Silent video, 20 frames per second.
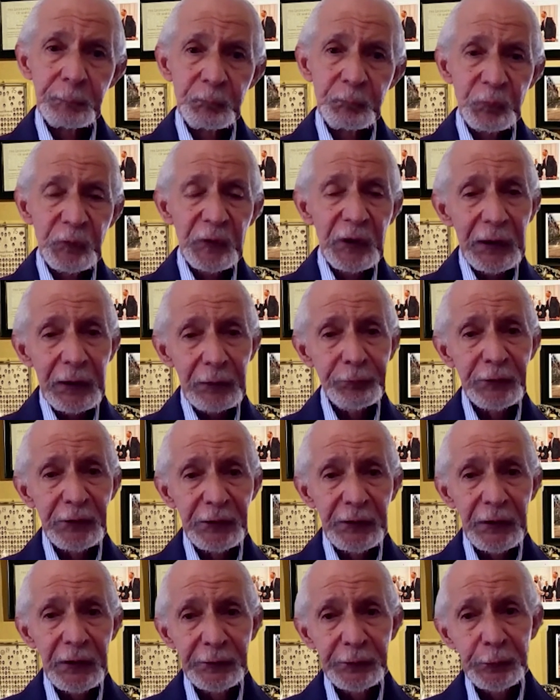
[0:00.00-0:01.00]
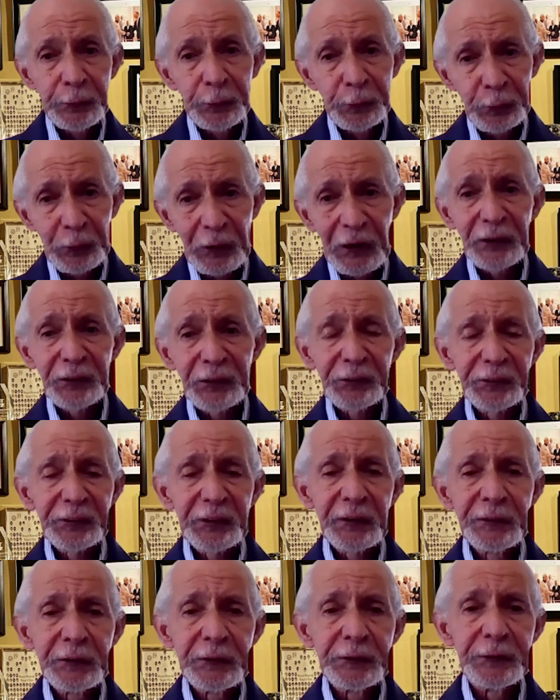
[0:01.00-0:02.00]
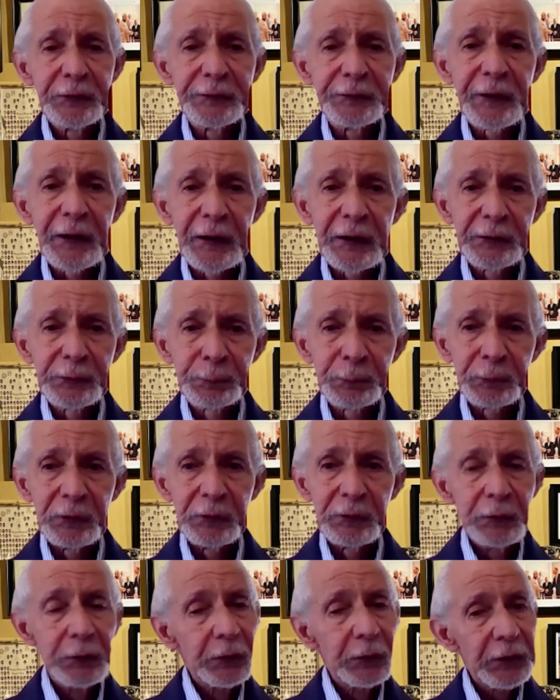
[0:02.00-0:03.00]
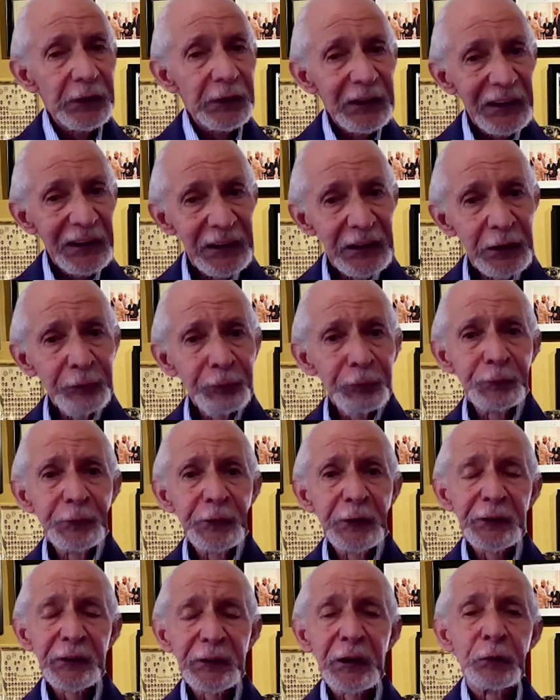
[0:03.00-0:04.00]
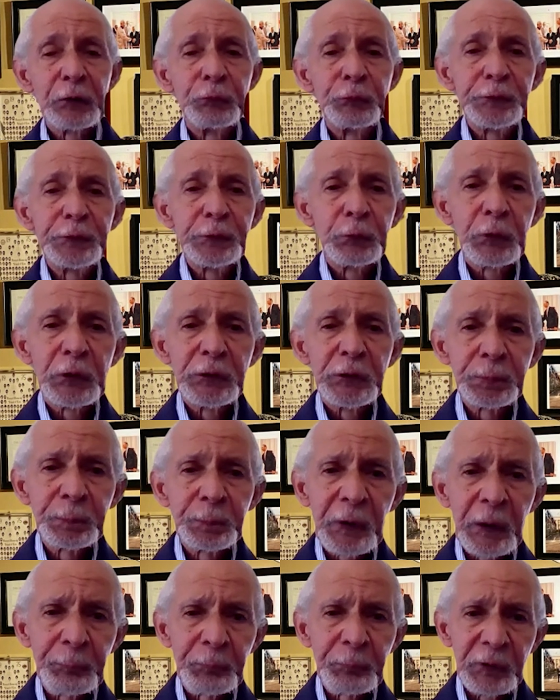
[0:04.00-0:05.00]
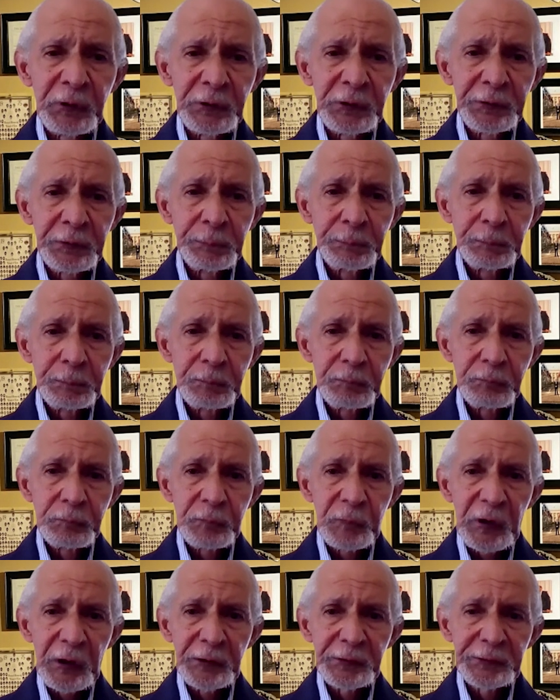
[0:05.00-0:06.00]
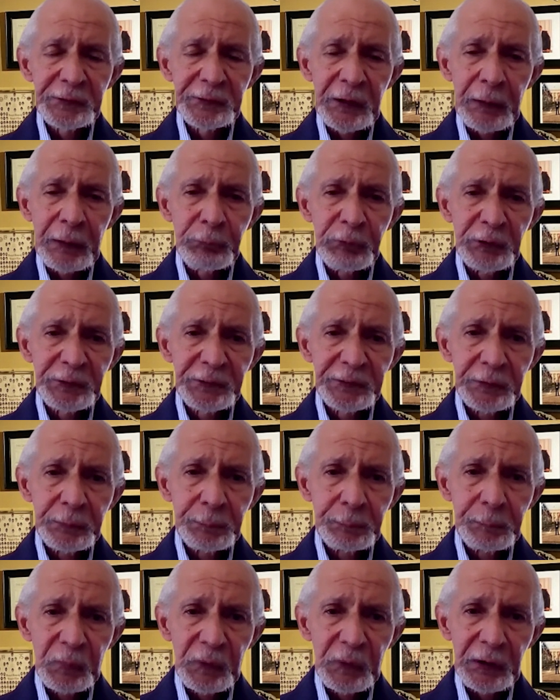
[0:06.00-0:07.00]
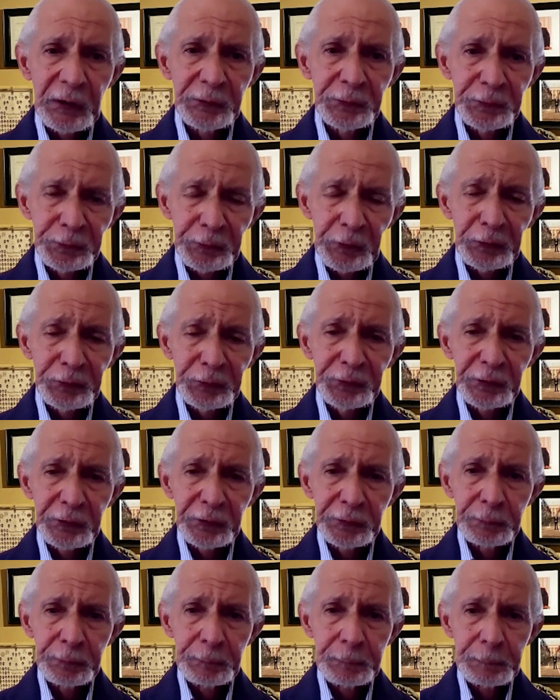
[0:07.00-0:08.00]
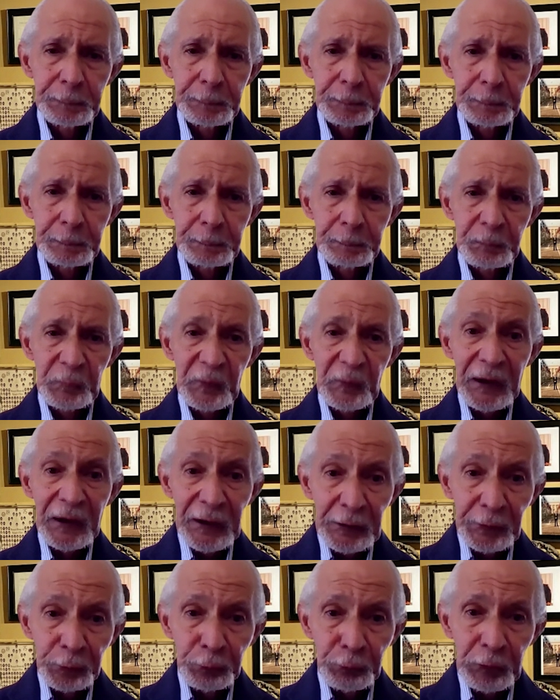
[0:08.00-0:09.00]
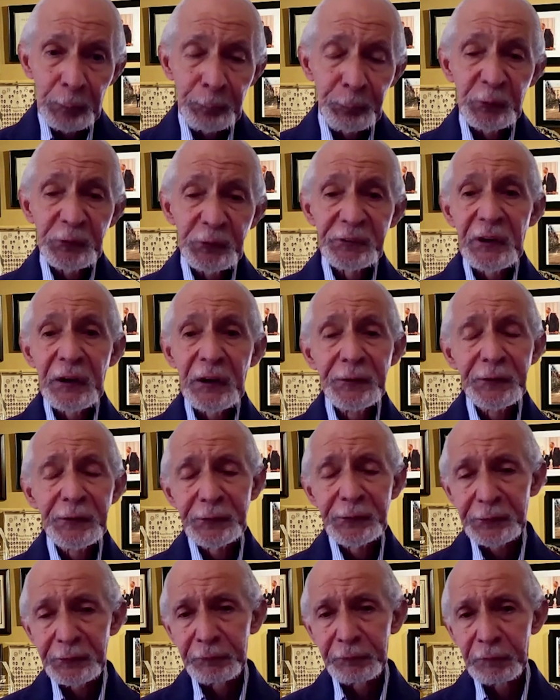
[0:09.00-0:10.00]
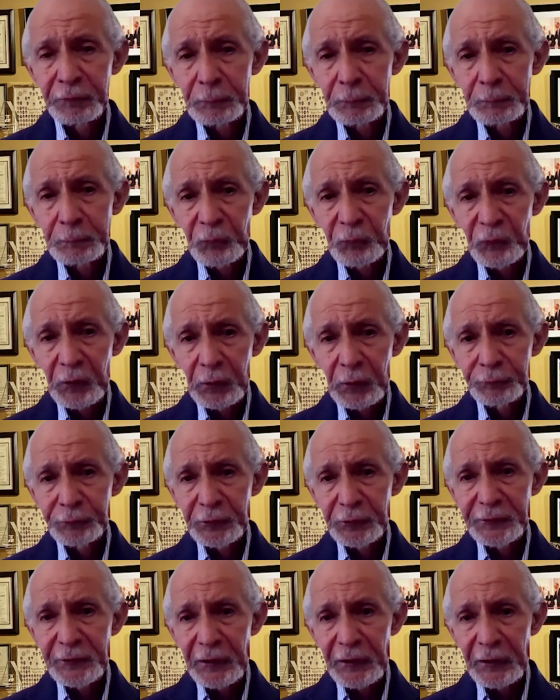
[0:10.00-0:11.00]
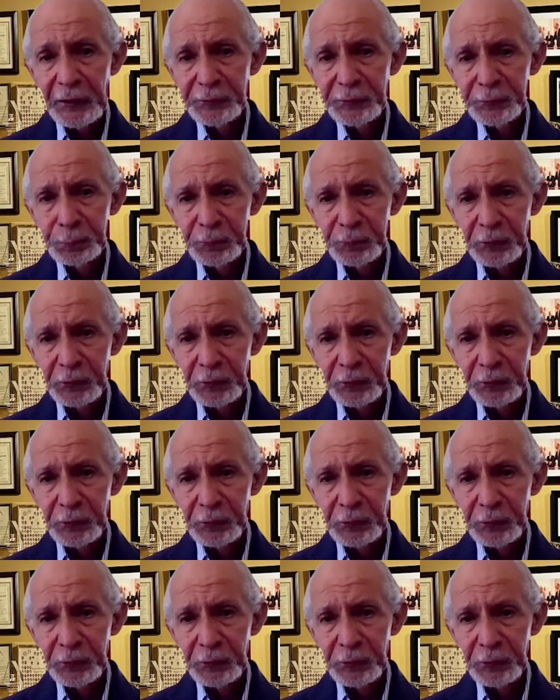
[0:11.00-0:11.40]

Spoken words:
having any traction in the diaspora if the council was properly established and structured and representative of the diaspora.